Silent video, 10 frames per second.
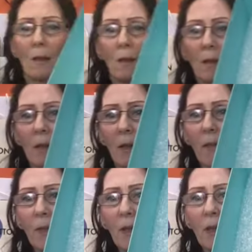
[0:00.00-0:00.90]
Like
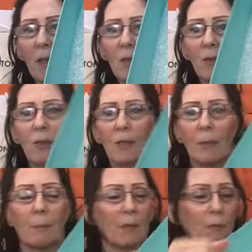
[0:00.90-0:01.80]
this. Just let
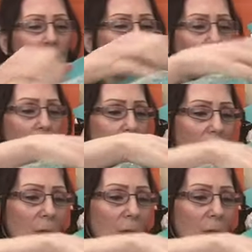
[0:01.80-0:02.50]
me remove one,